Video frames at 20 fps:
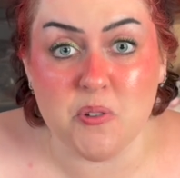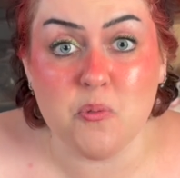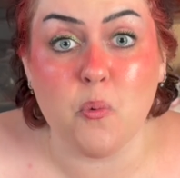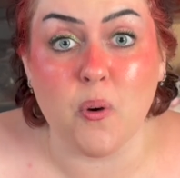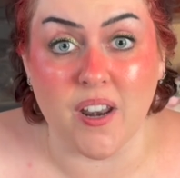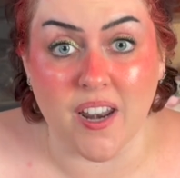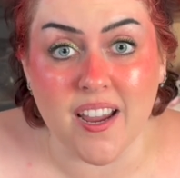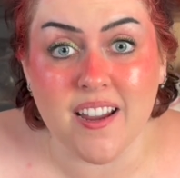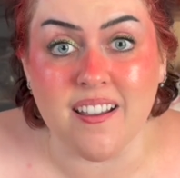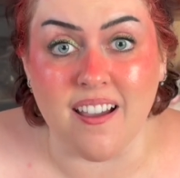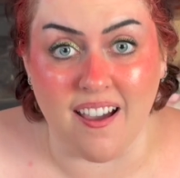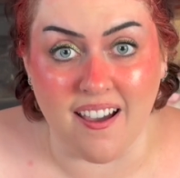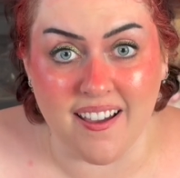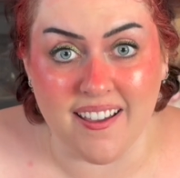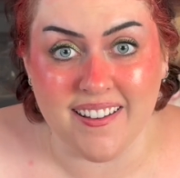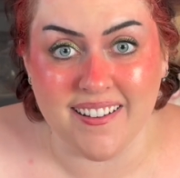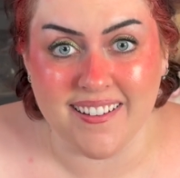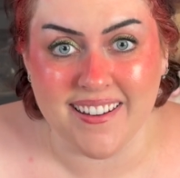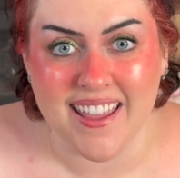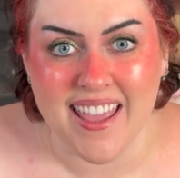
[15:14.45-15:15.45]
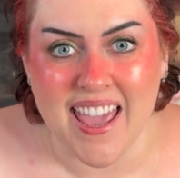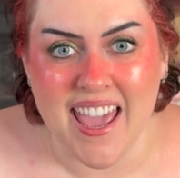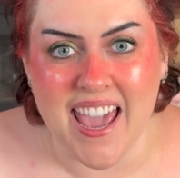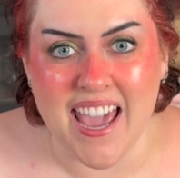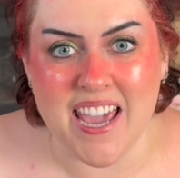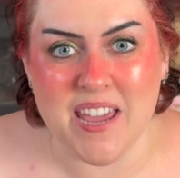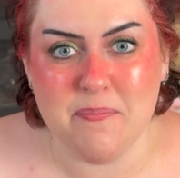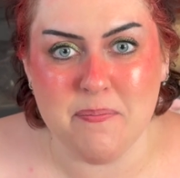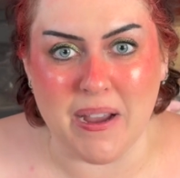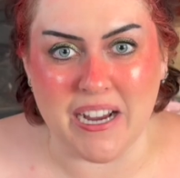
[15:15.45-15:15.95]
what I got
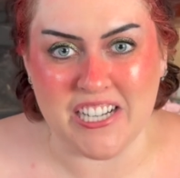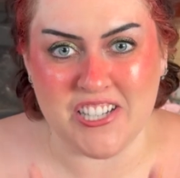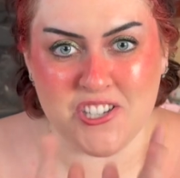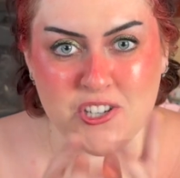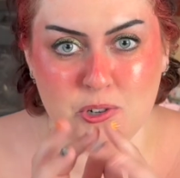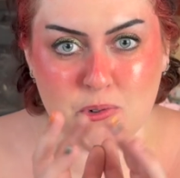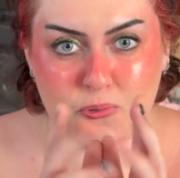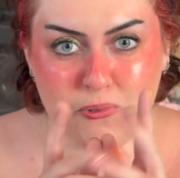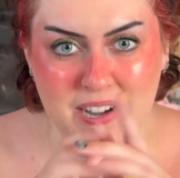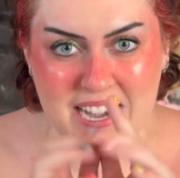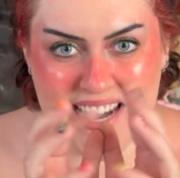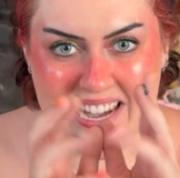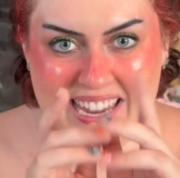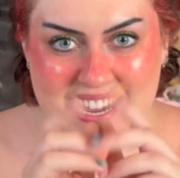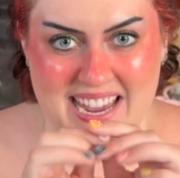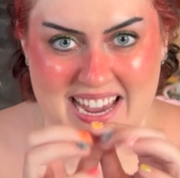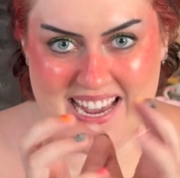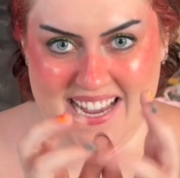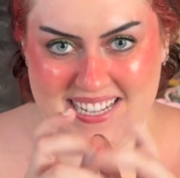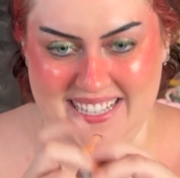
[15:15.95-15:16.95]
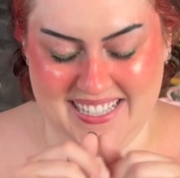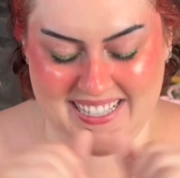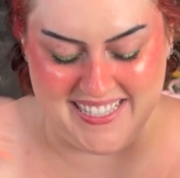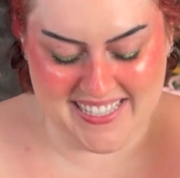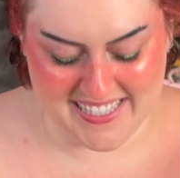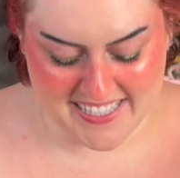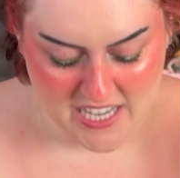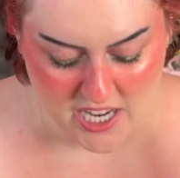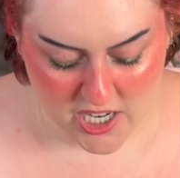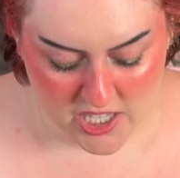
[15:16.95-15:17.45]
in my trinket trinkets.